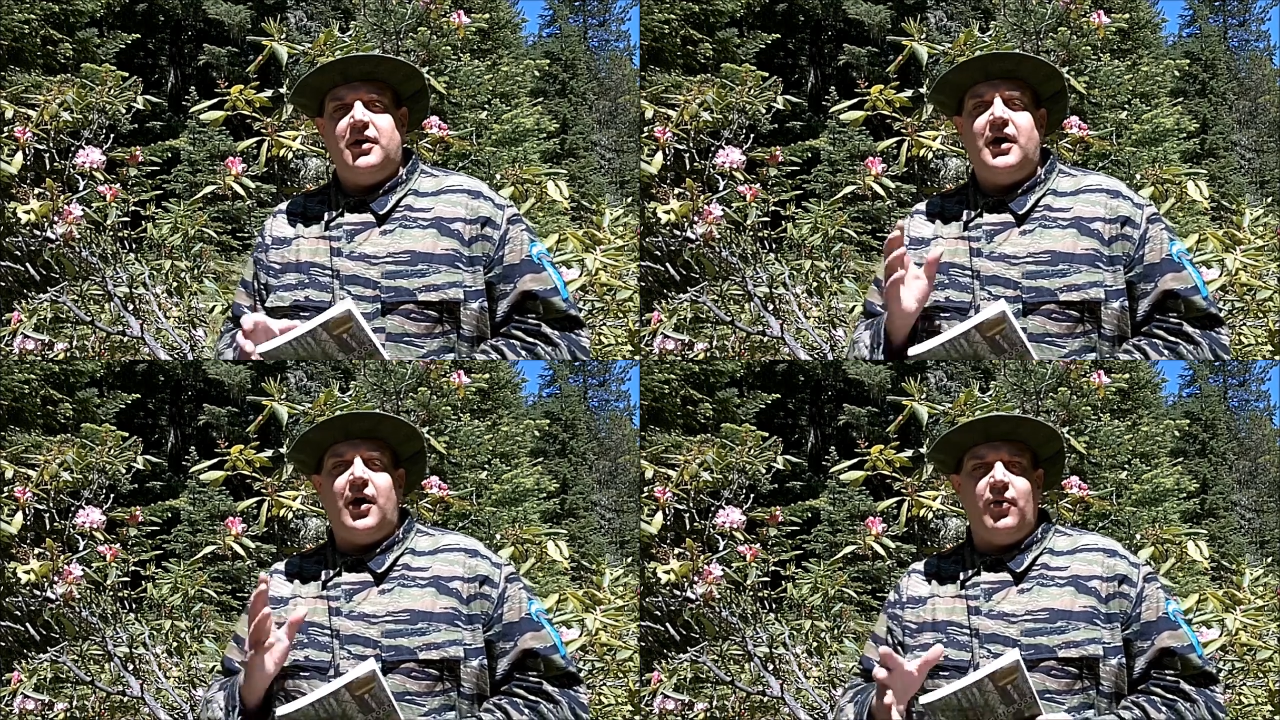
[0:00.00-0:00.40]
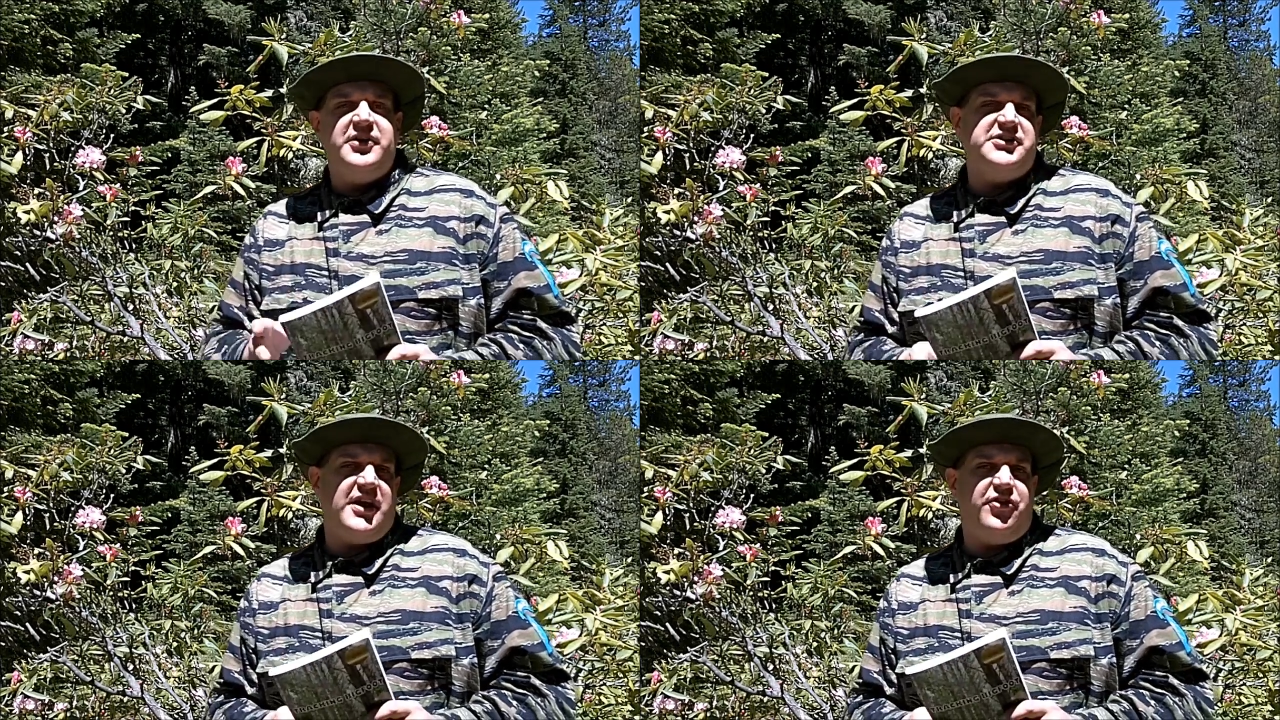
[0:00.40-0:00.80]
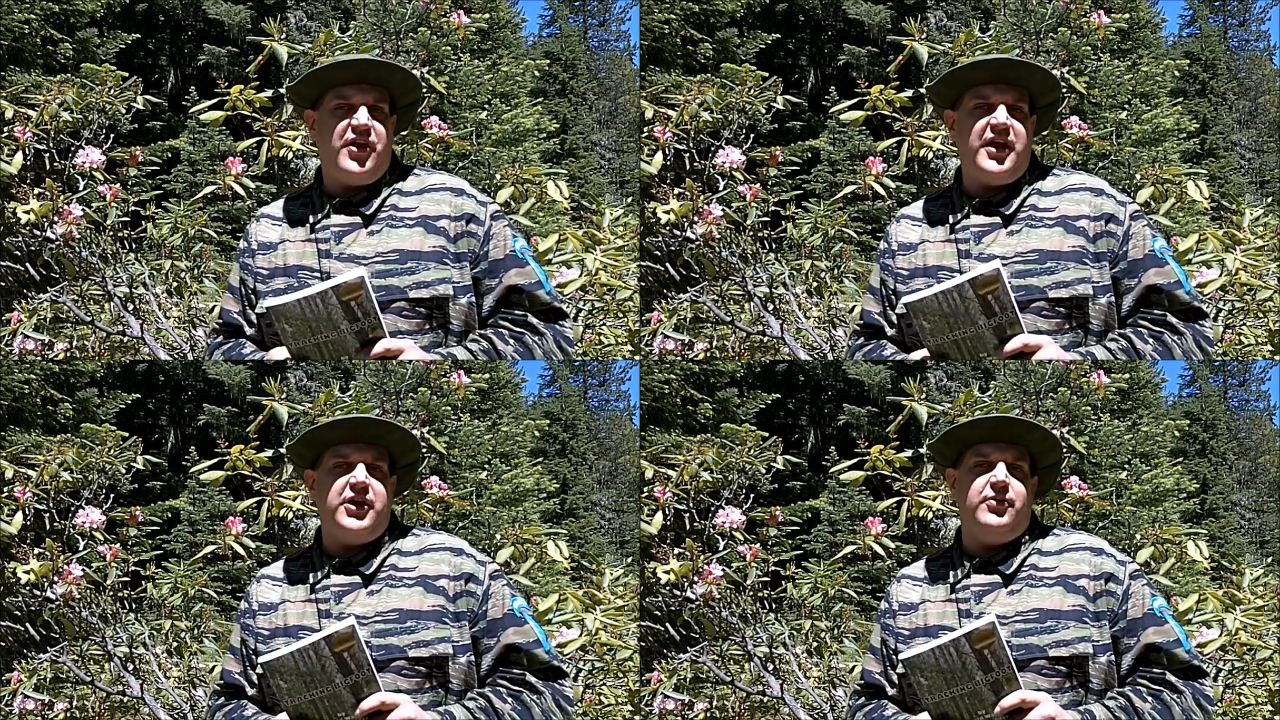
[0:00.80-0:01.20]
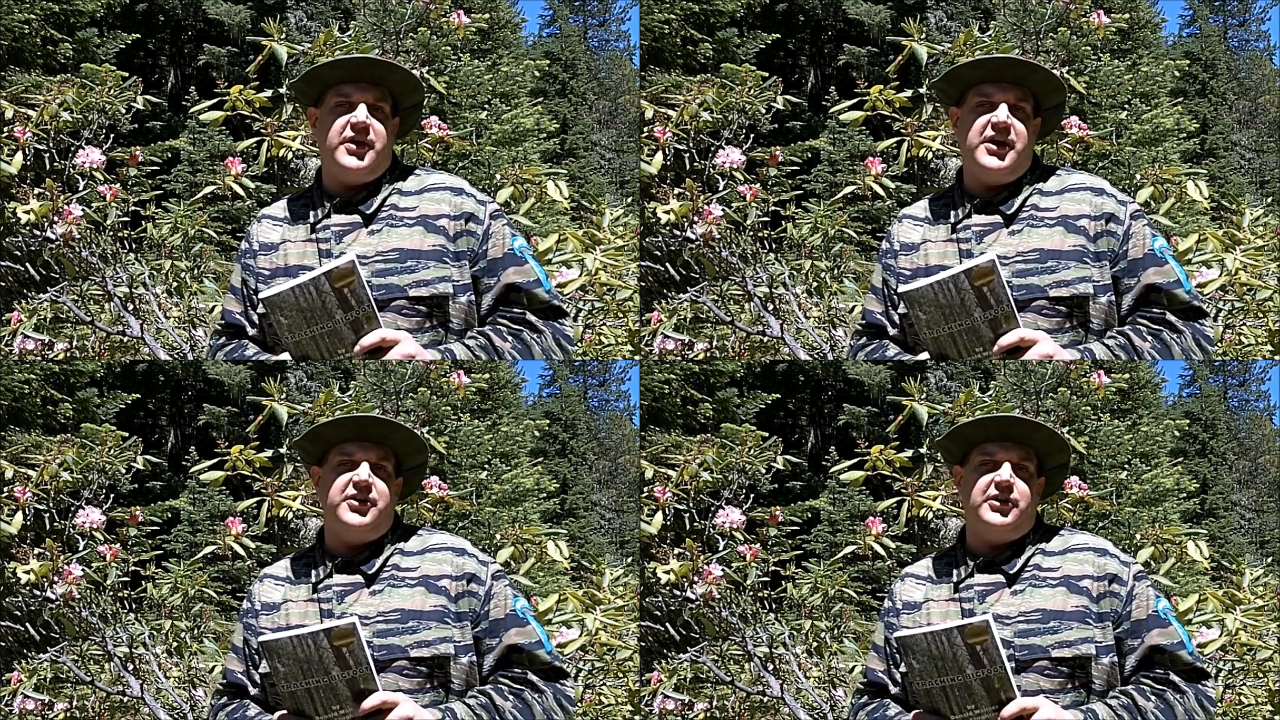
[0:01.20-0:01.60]
I want to say thank you
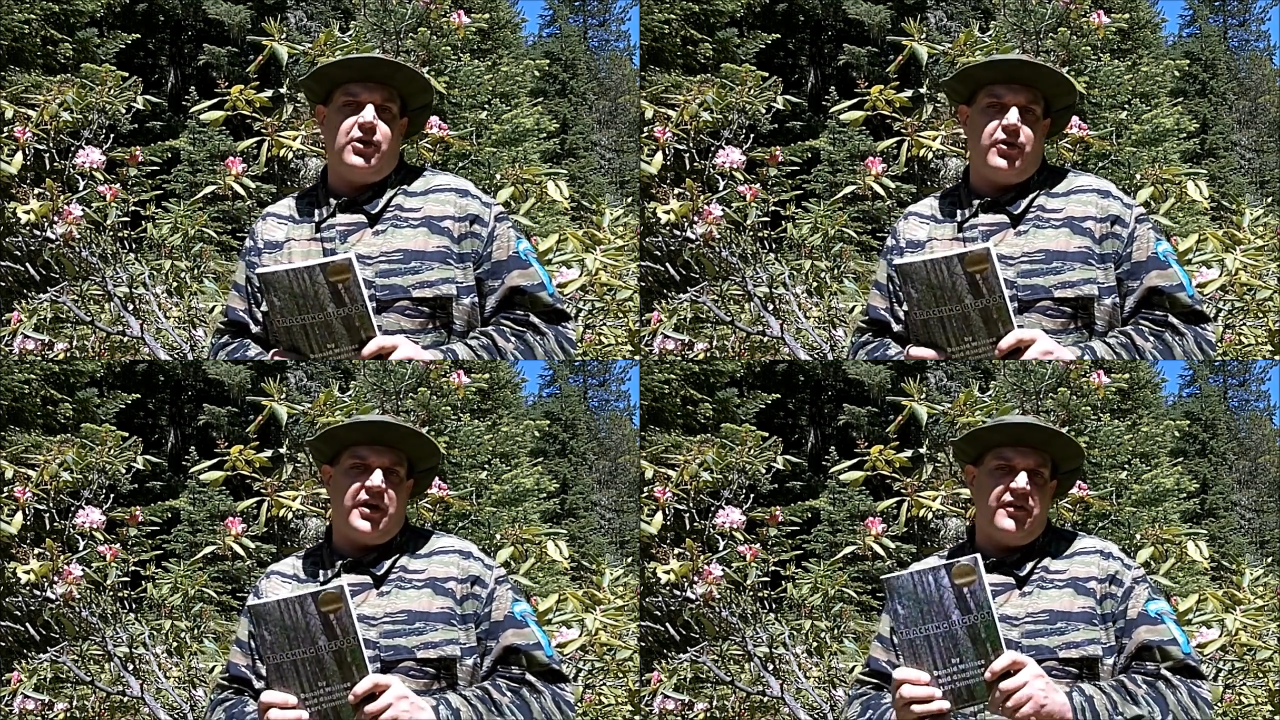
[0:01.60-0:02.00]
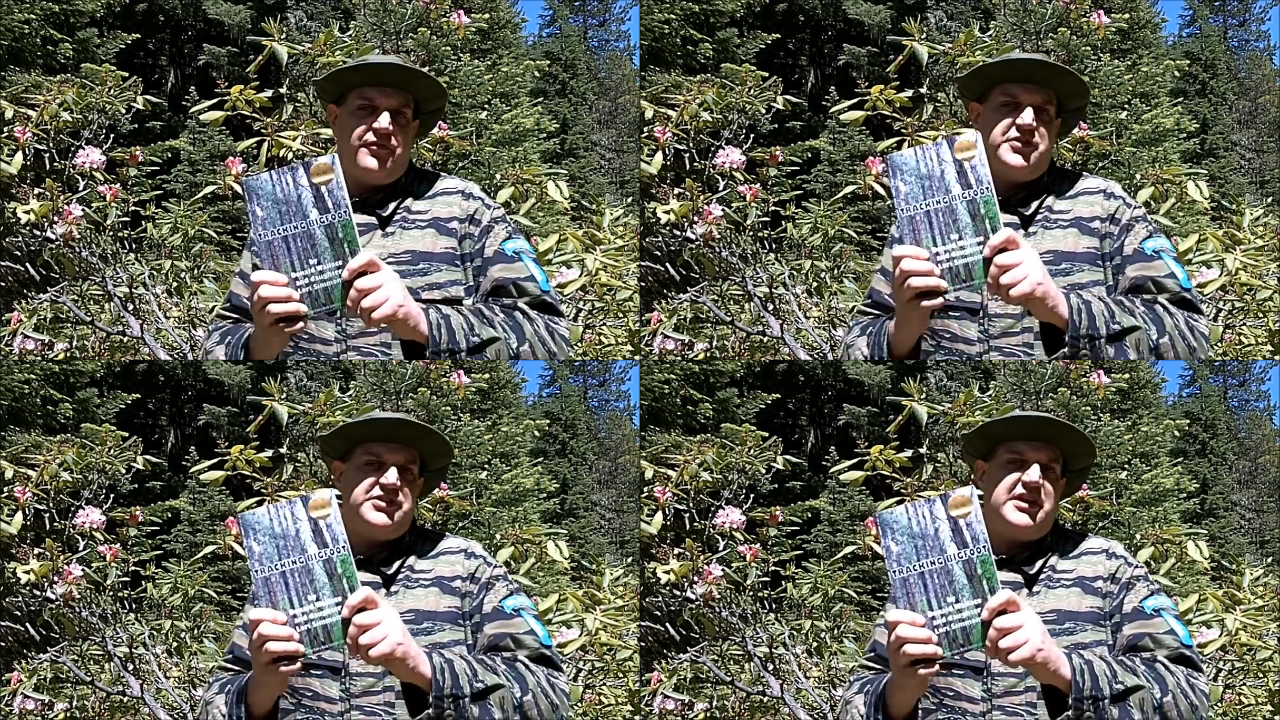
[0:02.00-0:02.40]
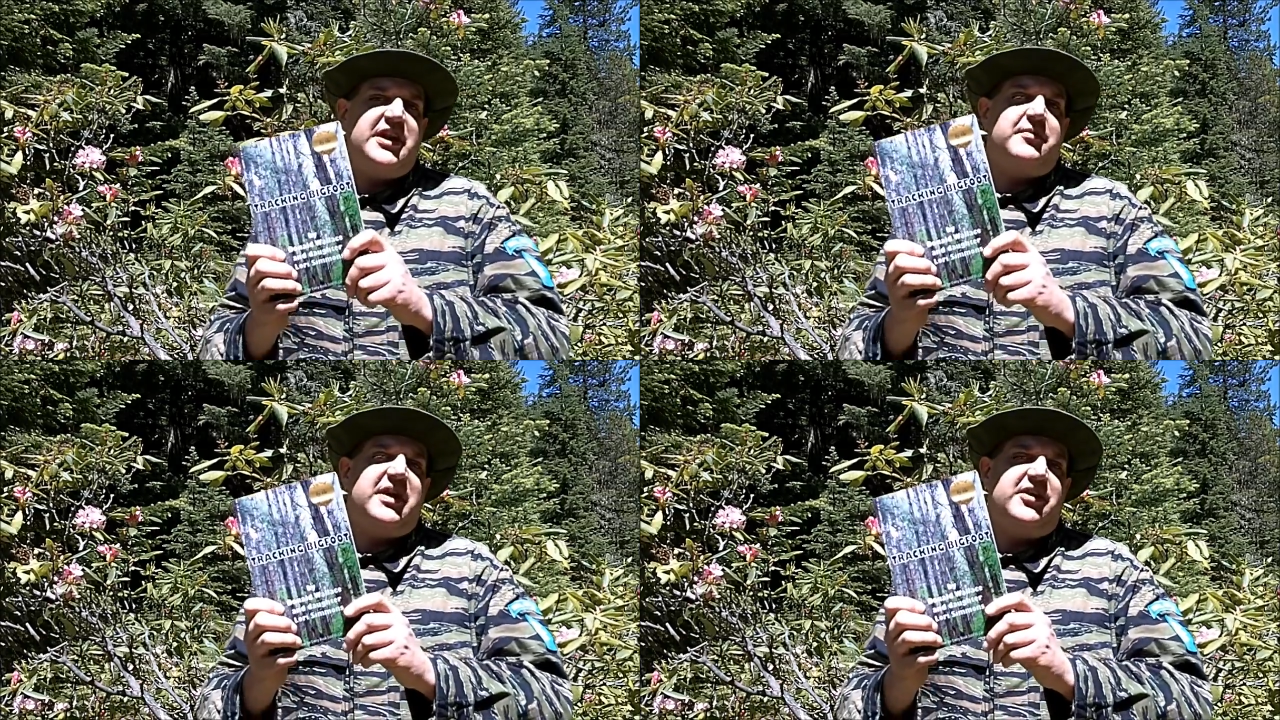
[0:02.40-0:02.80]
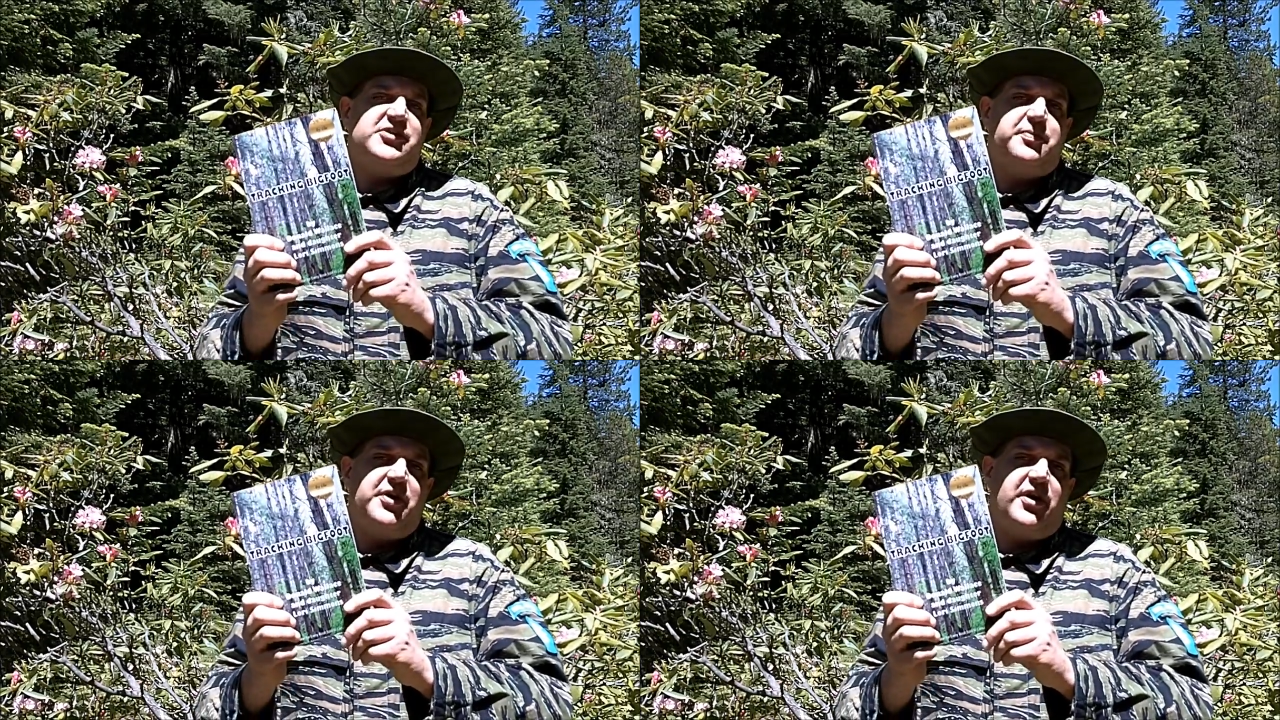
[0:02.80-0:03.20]
again to Lori for sending me this
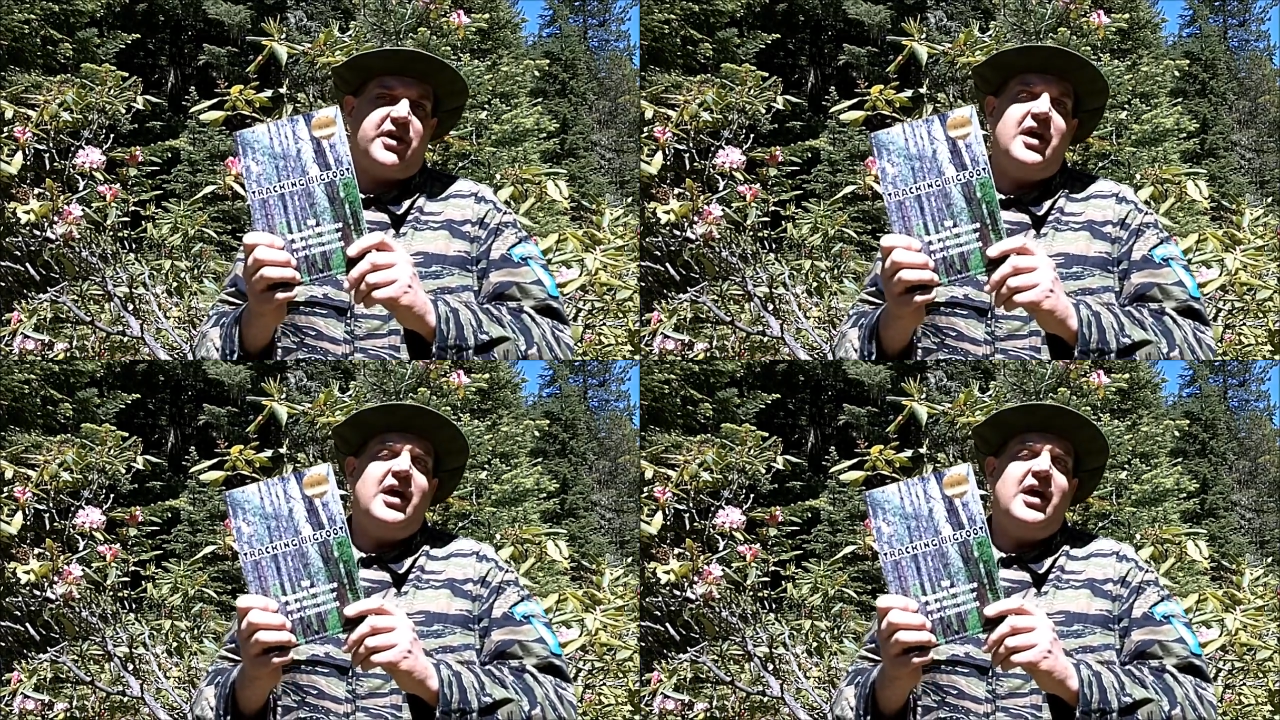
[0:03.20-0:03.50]
book